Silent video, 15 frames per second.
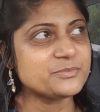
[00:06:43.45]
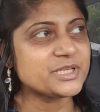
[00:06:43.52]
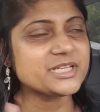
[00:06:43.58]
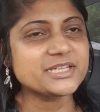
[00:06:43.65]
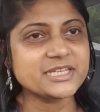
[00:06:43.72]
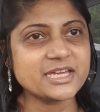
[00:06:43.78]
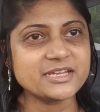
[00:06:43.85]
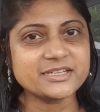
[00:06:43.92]
But
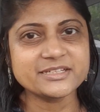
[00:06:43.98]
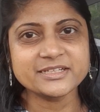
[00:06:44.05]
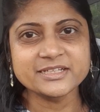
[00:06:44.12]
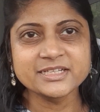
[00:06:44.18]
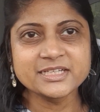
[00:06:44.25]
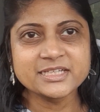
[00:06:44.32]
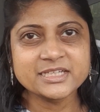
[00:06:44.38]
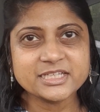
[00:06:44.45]
again,
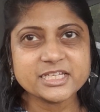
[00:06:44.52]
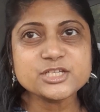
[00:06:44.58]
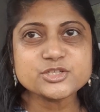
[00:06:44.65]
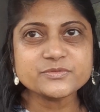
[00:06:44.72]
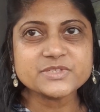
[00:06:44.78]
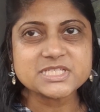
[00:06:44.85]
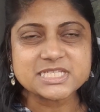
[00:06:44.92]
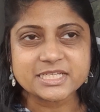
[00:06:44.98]
each
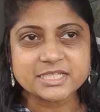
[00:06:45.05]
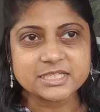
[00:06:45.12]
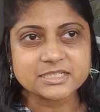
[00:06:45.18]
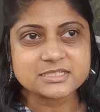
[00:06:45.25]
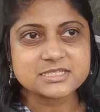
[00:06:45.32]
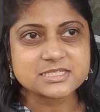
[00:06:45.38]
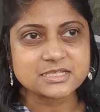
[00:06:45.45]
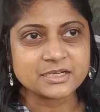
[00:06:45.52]
of the
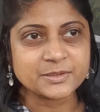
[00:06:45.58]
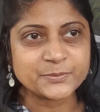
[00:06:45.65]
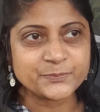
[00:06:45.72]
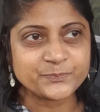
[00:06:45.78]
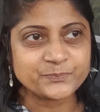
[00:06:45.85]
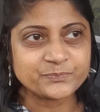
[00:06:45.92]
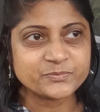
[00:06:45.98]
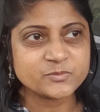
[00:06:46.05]
tickets,
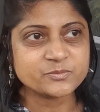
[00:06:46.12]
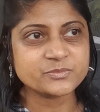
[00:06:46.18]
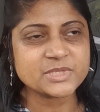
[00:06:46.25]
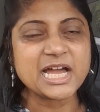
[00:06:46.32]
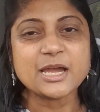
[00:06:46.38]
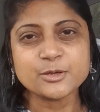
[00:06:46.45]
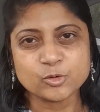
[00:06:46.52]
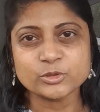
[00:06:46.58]

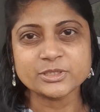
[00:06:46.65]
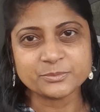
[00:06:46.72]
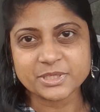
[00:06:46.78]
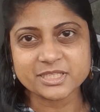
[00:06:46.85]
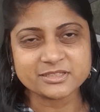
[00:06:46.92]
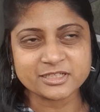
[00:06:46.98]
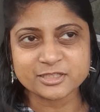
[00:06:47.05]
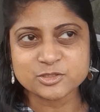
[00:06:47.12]
I only
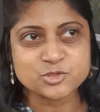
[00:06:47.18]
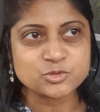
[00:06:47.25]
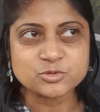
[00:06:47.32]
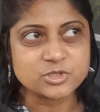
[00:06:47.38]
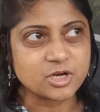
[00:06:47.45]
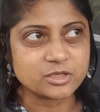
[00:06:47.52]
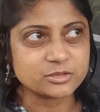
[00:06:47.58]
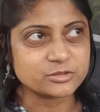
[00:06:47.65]
bet like
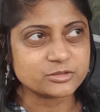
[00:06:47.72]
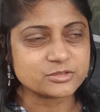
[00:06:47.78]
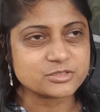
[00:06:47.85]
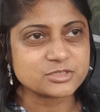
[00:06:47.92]
$2,